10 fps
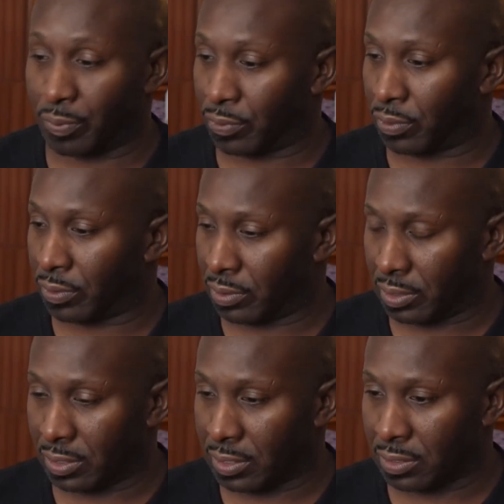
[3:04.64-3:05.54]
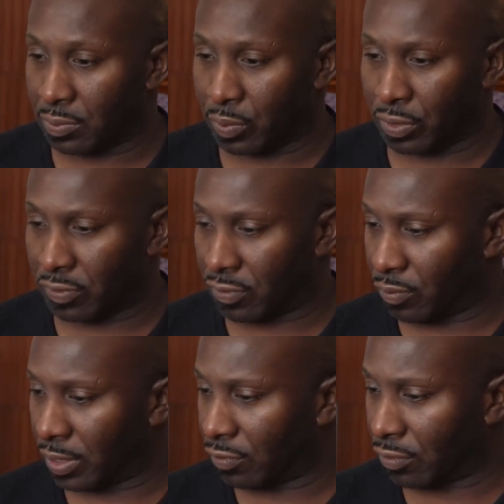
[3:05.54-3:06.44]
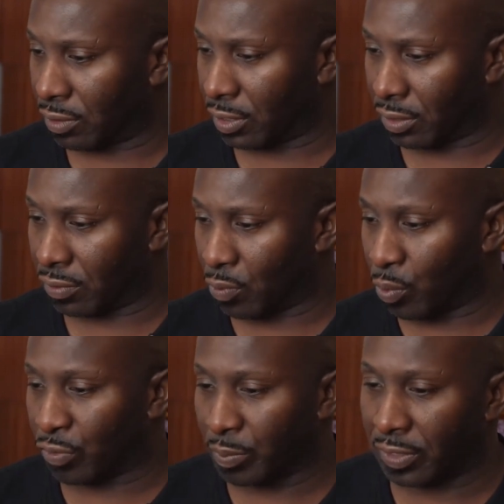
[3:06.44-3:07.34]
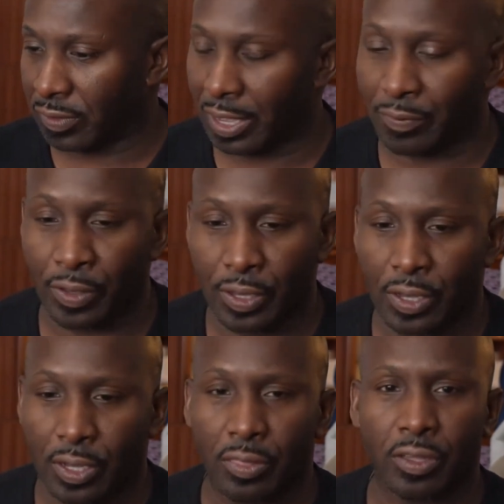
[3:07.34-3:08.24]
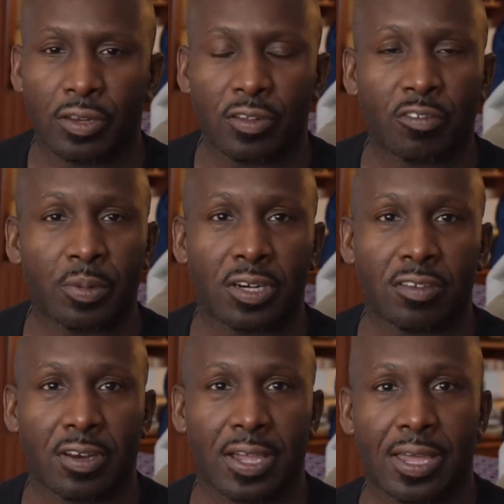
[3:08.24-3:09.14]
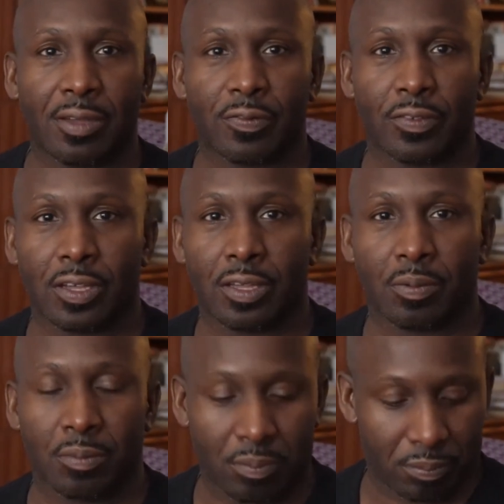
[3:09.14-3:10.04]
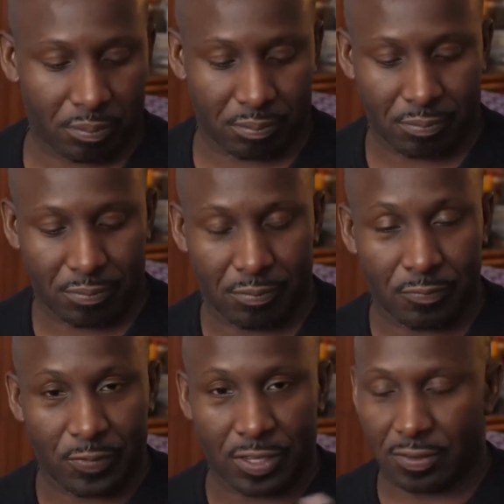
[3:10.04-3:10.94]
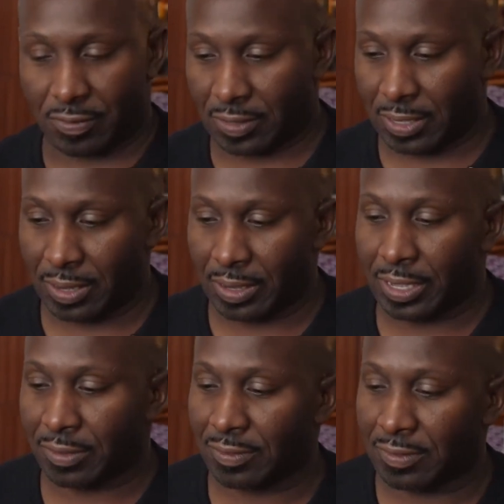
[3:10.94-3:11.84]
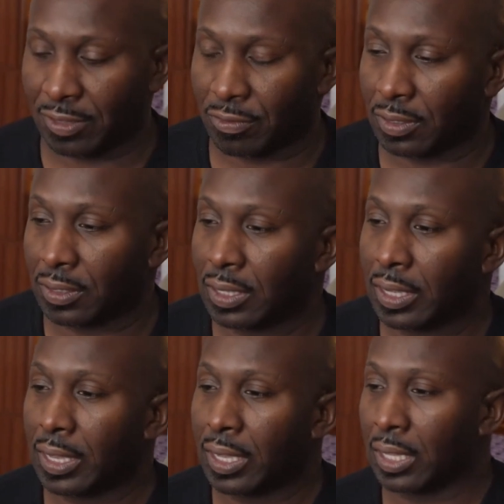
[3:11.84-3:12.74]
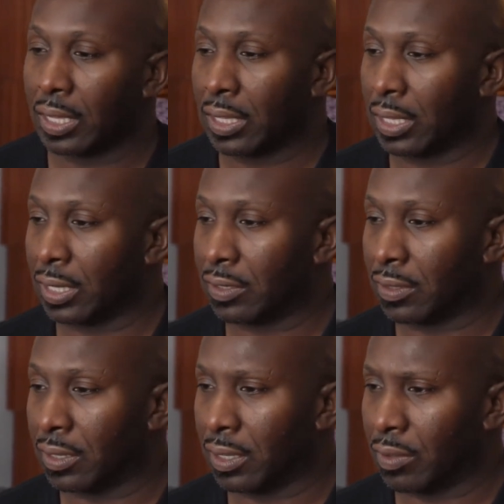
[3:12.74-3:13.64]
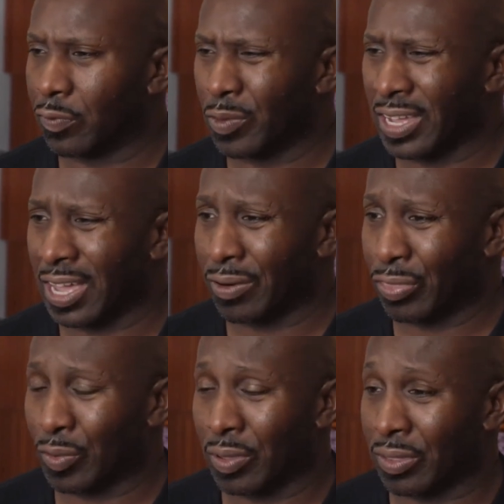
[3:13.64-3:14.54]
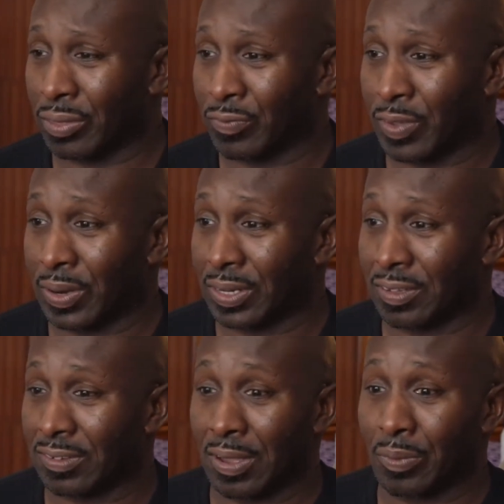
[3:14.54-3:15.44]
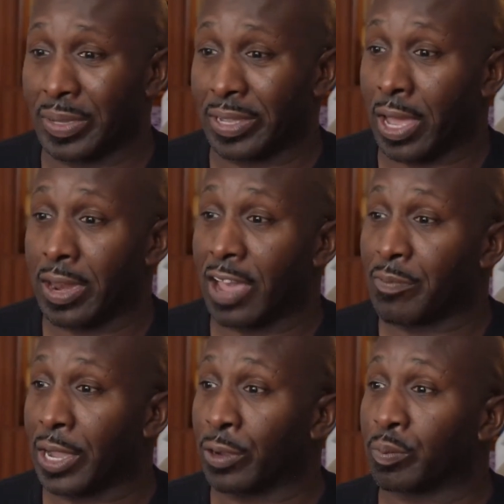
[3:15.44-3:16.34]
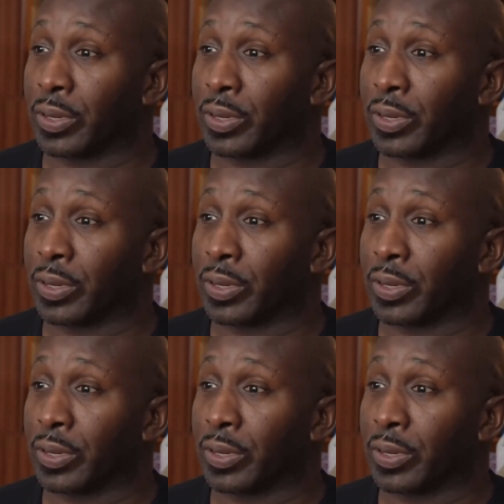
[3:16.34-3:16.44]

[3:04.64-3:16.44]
born uh, with a situation that caused me to have the disabilities that I have, uh, fingers, legs, etc. And uh, 40, I would have thought that the very least I would be, I'd have my own